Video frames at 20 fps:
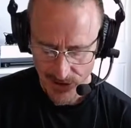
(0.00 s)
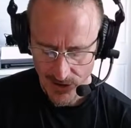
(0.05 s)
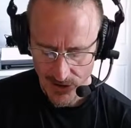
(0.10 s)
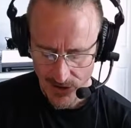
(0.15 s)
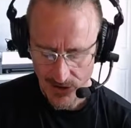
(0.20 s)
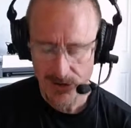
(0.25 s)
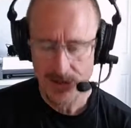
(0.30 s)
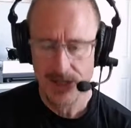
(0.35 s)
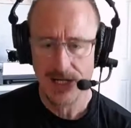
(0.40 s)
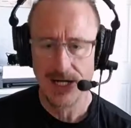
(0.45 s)

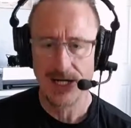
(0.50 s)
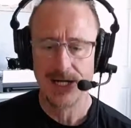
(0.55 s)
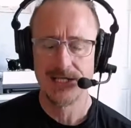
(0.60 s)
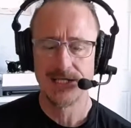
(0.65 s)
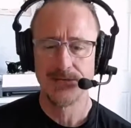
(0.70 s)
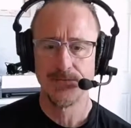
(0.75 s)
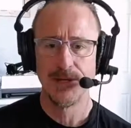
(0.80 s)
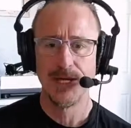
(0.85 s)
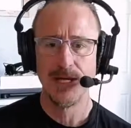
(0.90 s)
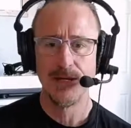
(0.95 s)
all
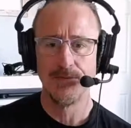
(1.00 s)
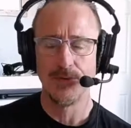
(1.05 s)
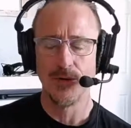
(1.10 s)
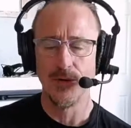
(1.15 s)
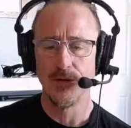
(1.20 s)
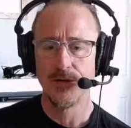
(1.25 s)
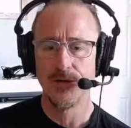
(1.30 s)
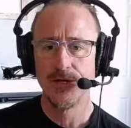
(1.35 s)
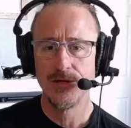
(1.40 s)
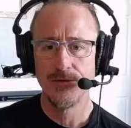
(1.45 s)
God's
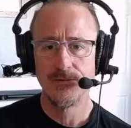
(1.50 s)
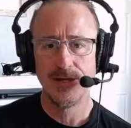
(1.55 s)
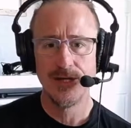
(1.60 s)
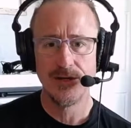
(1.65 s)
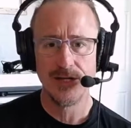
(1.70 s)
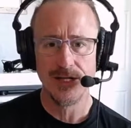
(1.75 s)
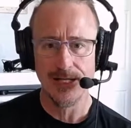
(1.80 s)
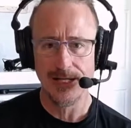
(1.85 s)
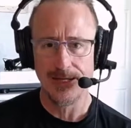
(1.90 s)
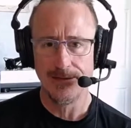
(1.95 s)
people,
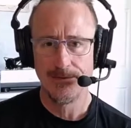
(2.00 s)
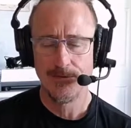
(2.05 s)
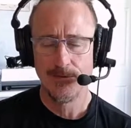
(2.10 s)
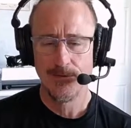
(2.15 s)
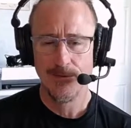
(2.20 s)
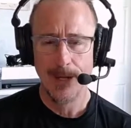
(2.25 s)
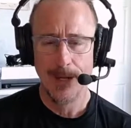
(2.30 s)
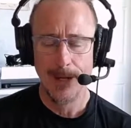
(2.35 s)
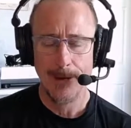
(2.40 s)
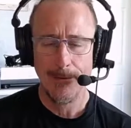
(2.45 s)
humility,
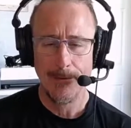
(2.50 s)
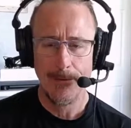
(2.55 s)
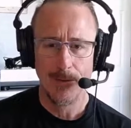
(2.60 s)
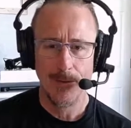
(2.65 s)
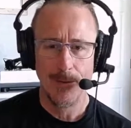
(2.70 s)
right?